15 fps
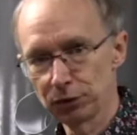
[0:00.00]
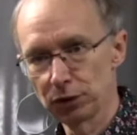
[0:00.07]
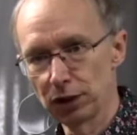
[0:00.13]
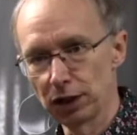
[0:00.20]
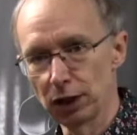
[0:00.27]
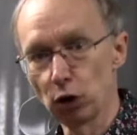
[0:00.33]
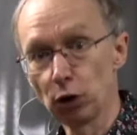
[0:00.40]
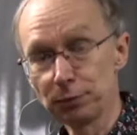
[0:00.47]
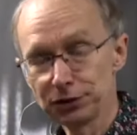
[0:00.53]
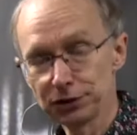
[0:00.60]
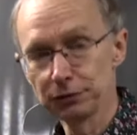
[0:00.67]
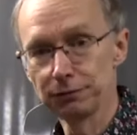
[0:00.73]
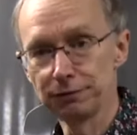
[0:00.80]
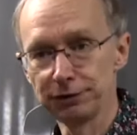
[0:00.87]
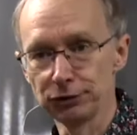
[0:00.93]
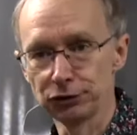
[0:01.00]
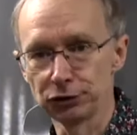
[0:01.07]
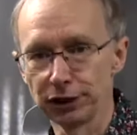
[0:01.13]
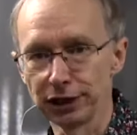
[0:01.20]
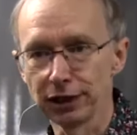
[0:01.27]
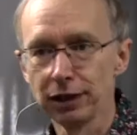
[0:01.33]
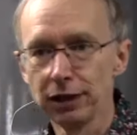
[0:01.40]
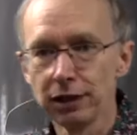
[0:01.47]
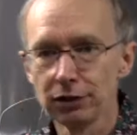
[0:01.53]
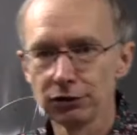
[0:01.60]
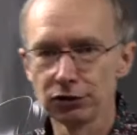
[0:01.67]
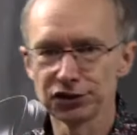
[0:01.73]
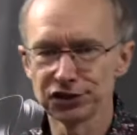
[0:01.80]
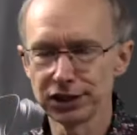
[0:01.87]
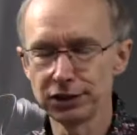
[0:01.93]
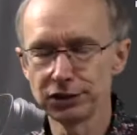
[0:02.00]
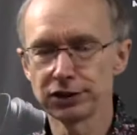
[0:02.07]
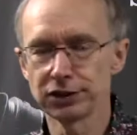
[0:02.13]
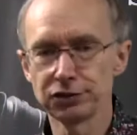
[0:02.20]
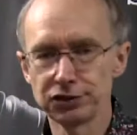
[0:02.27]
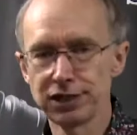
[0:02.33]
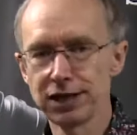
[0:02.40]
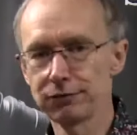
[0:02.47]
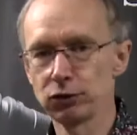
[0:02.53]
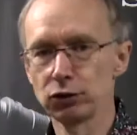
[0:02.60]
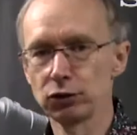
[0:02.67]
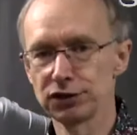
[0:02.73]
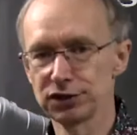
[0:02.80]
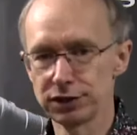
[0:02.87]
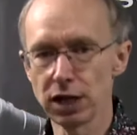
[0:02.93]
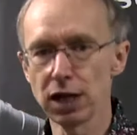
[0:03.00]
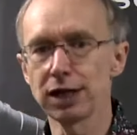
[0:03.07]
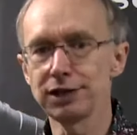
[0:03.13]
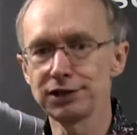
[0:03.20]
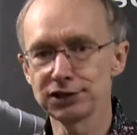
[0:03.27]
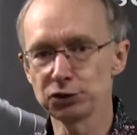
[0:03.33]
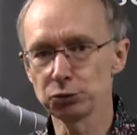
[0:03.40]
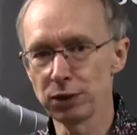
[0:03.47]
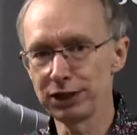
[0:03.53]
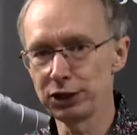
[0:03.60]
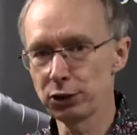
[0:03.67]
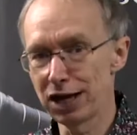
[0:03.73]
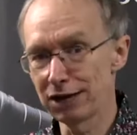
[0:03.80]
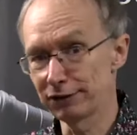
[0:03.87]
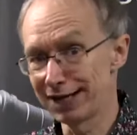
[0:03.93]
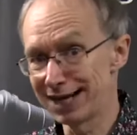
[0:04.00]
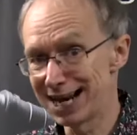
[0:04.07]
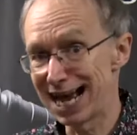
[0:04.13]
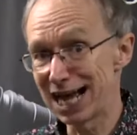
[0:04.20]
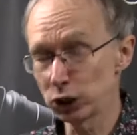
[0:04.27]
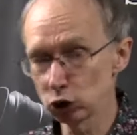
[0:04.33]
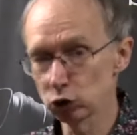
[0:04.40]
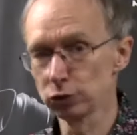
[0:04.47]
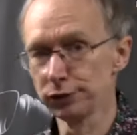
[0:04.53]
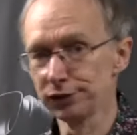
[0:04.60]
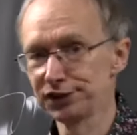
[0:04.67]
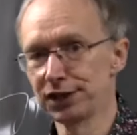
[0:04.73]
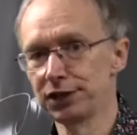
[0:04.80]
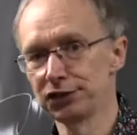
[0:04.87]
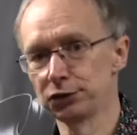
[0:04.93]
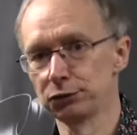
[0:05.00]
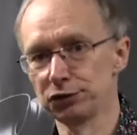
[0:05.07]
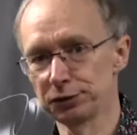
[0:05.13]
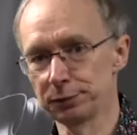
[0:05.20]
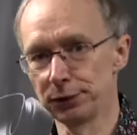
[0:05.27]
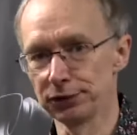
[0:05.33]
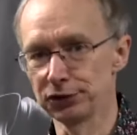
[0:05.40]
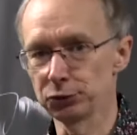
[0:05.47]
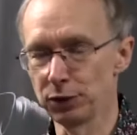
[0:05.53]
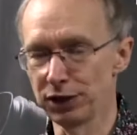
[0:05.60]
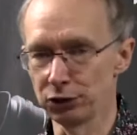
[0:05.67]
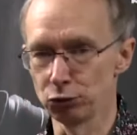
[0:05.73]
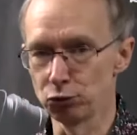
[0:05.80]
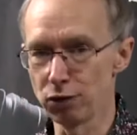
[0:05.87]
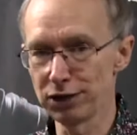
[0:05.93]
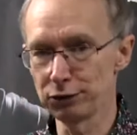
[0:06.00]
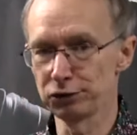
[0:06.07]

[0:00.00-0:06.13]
optical filtering, the skin tones never look as nice as when you have a natural sensor response where the red